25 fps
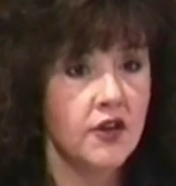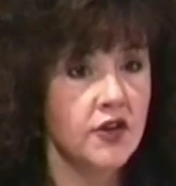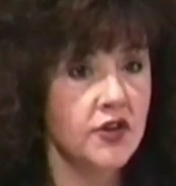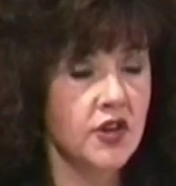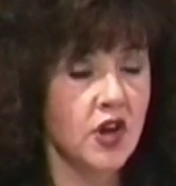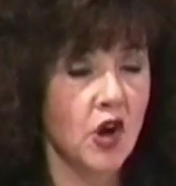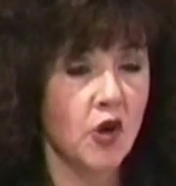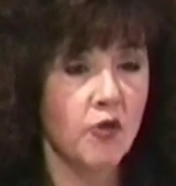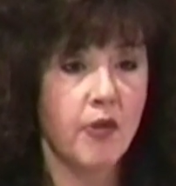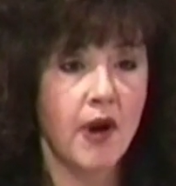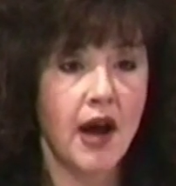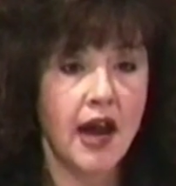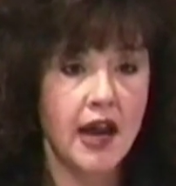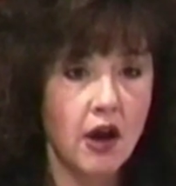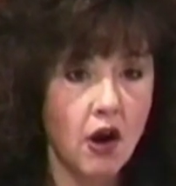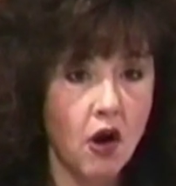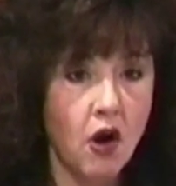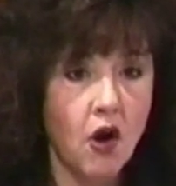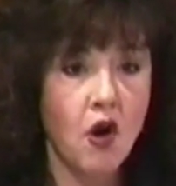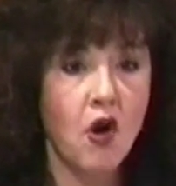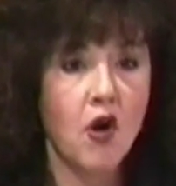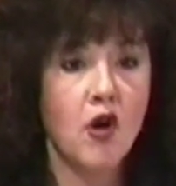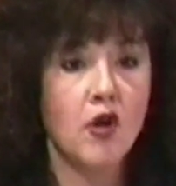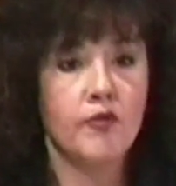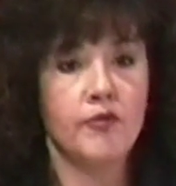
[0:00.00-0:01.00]
So by
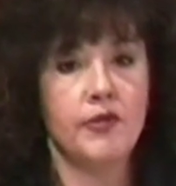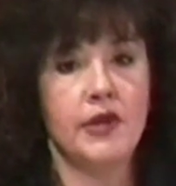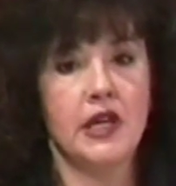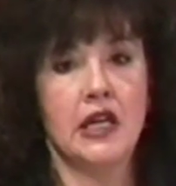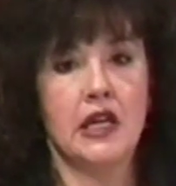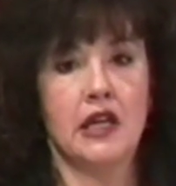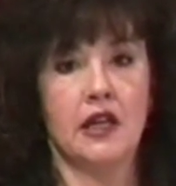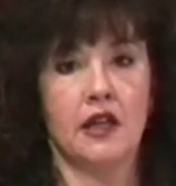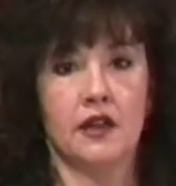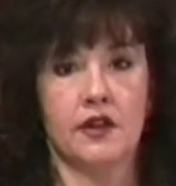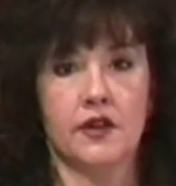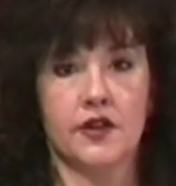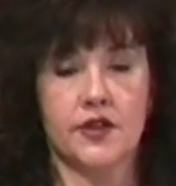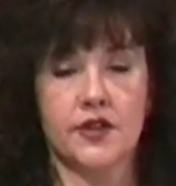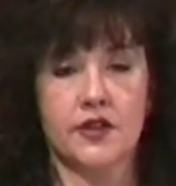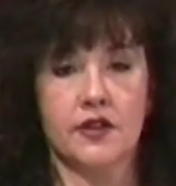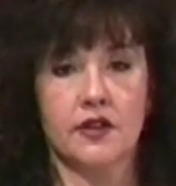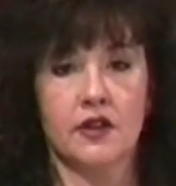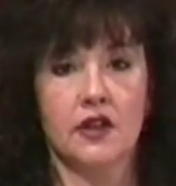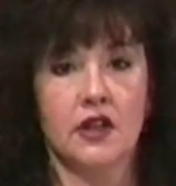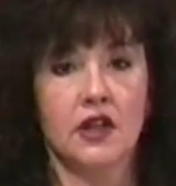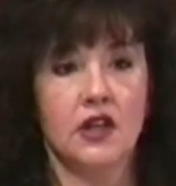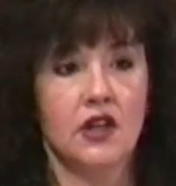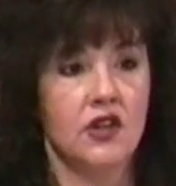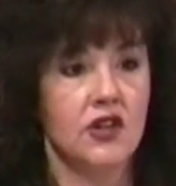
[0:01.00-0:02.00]
all
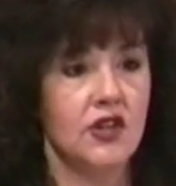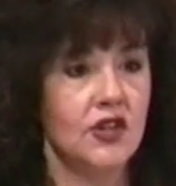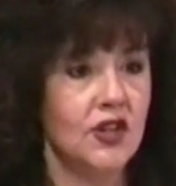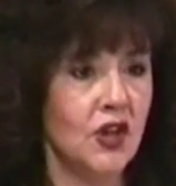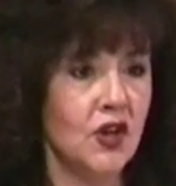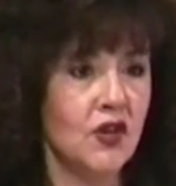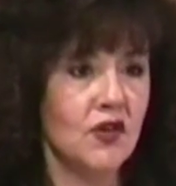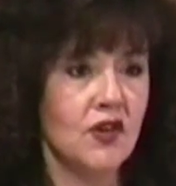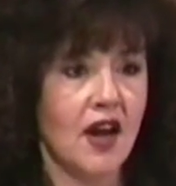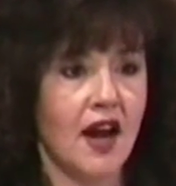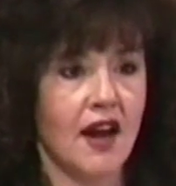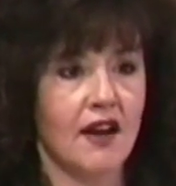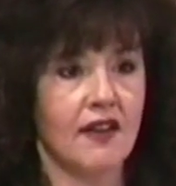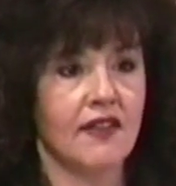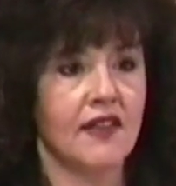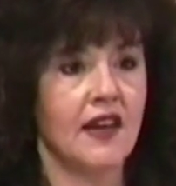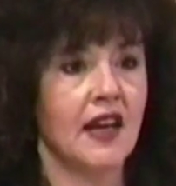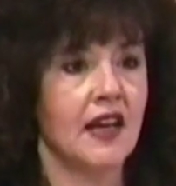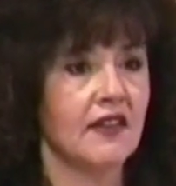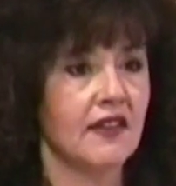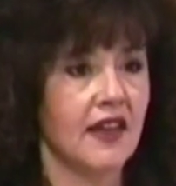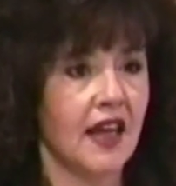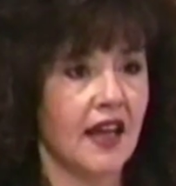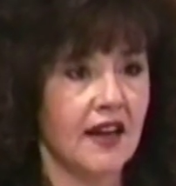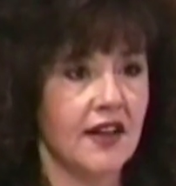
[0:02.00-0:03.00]
means, do not
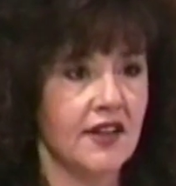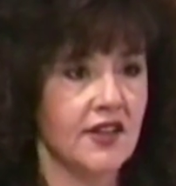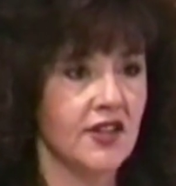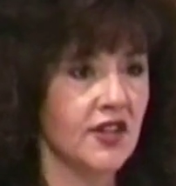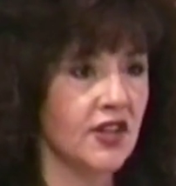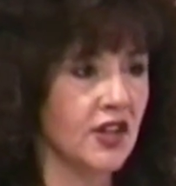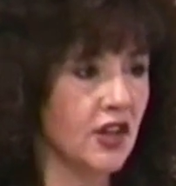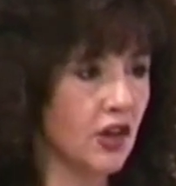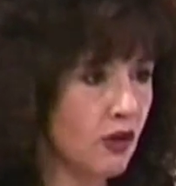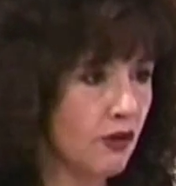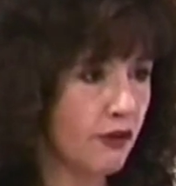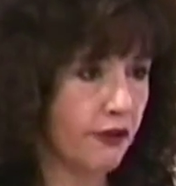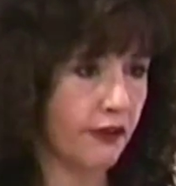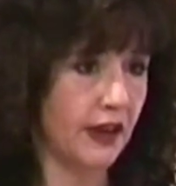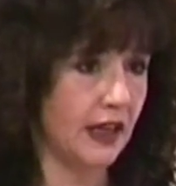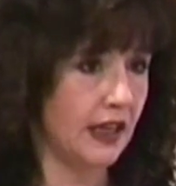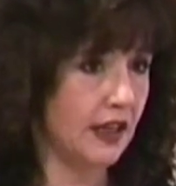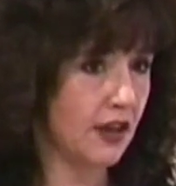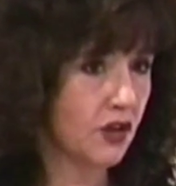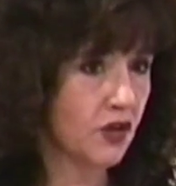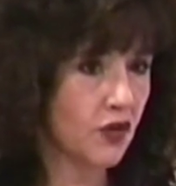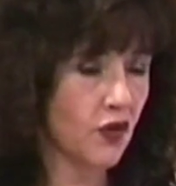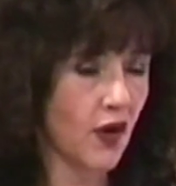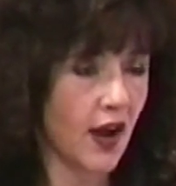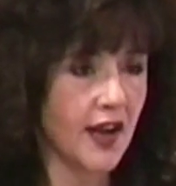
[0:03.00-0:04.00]
think that it's
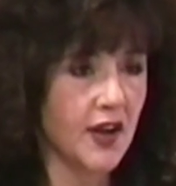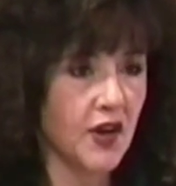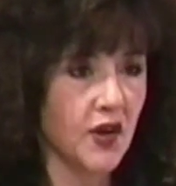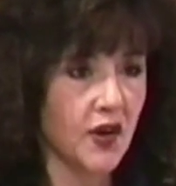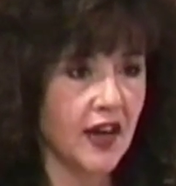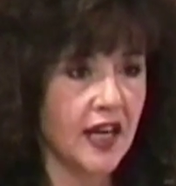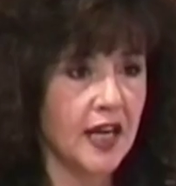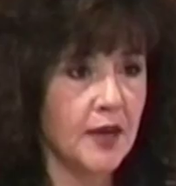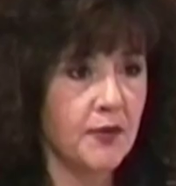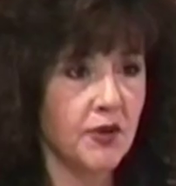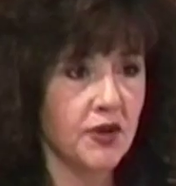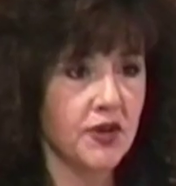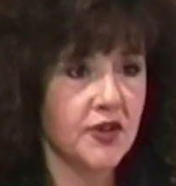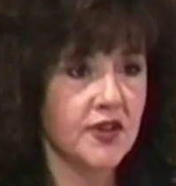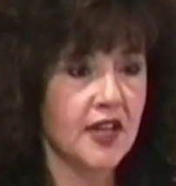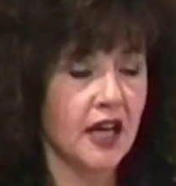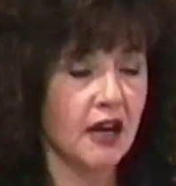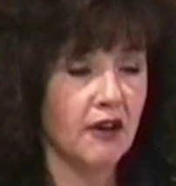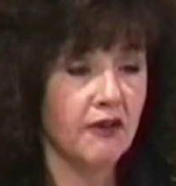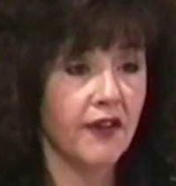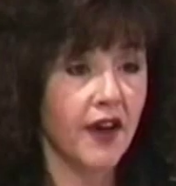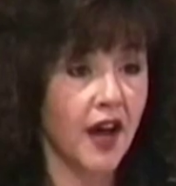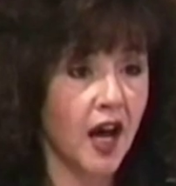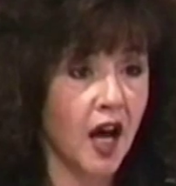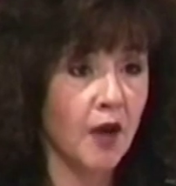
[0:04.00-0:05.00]
goofy to try to keep
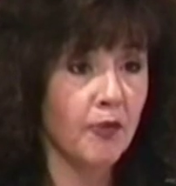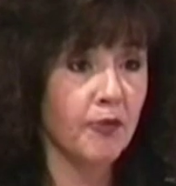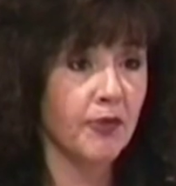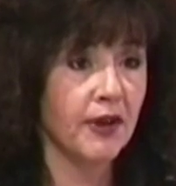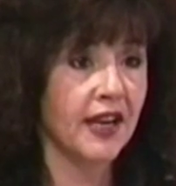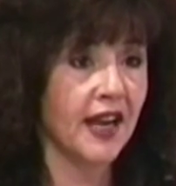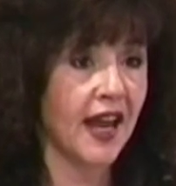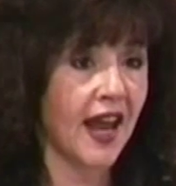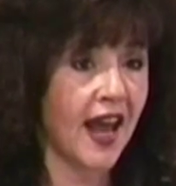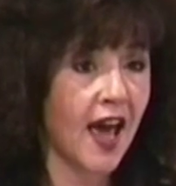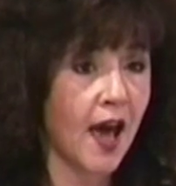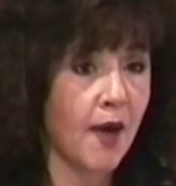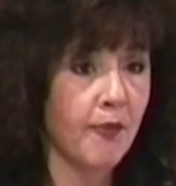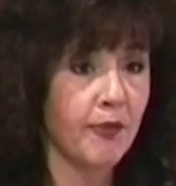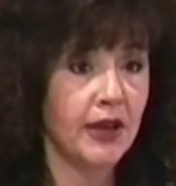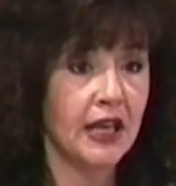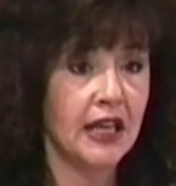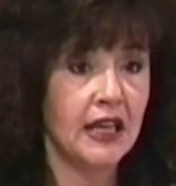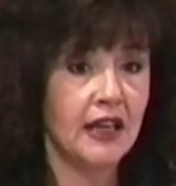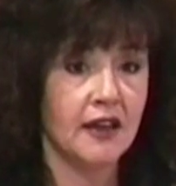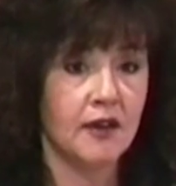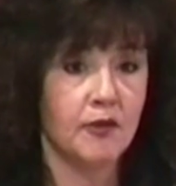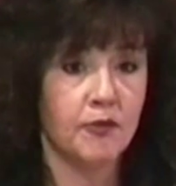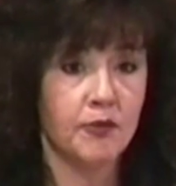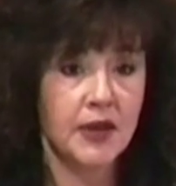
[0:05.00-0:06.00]
yourself up and
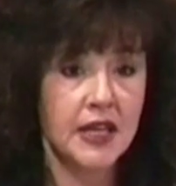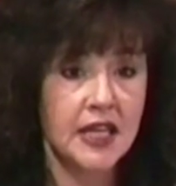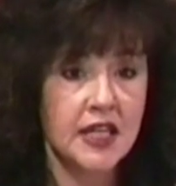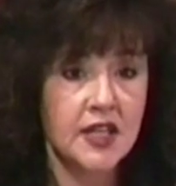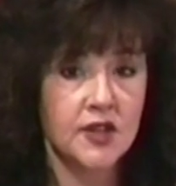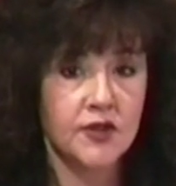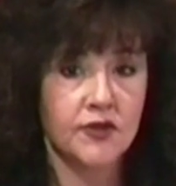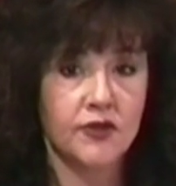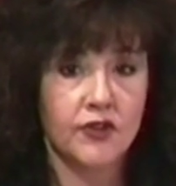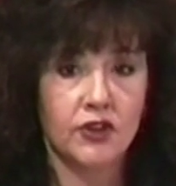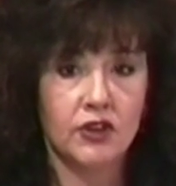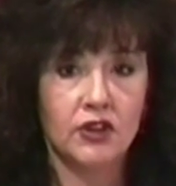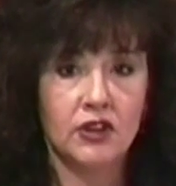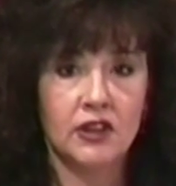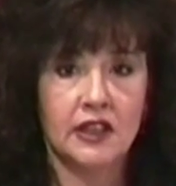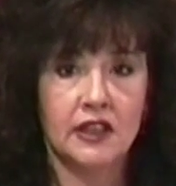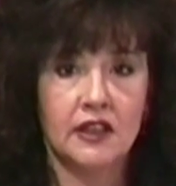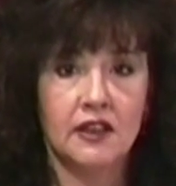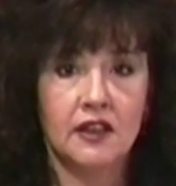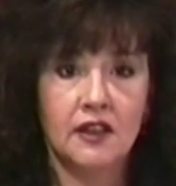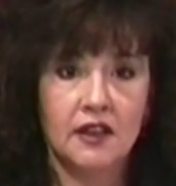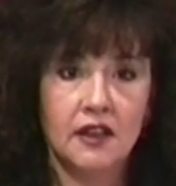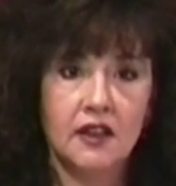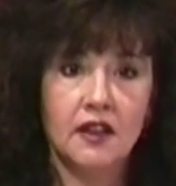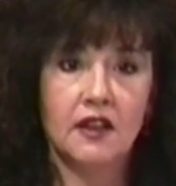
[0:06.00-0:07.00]
happy and peaceful
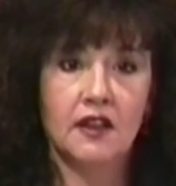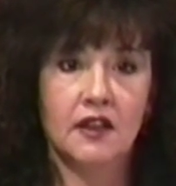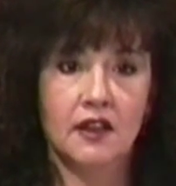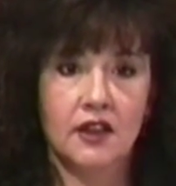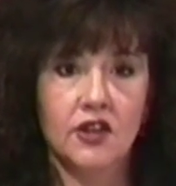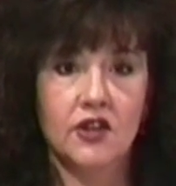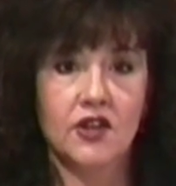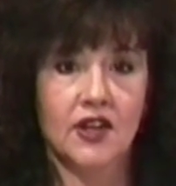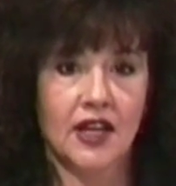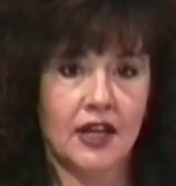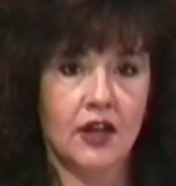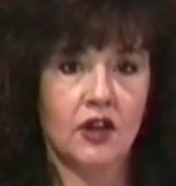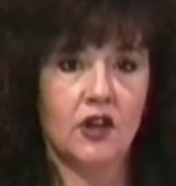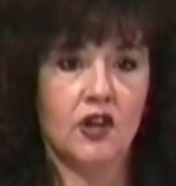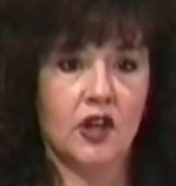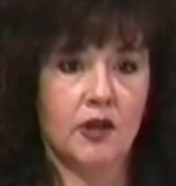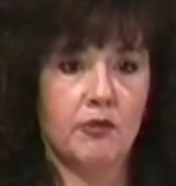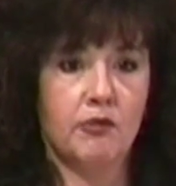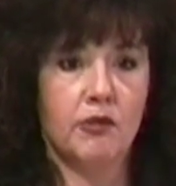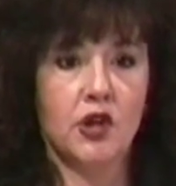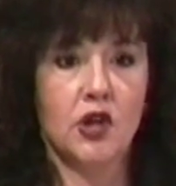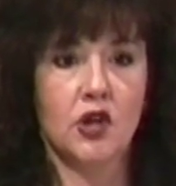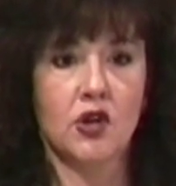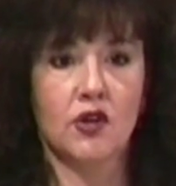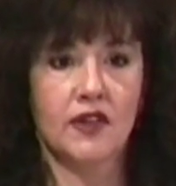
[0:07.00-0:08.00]
and in a
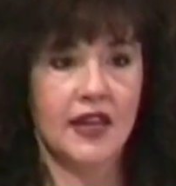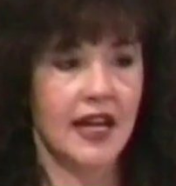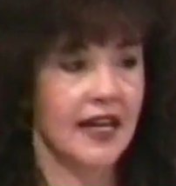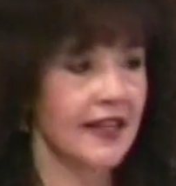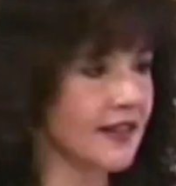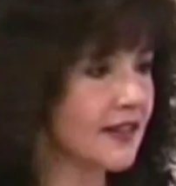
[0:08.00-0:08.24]
good mood.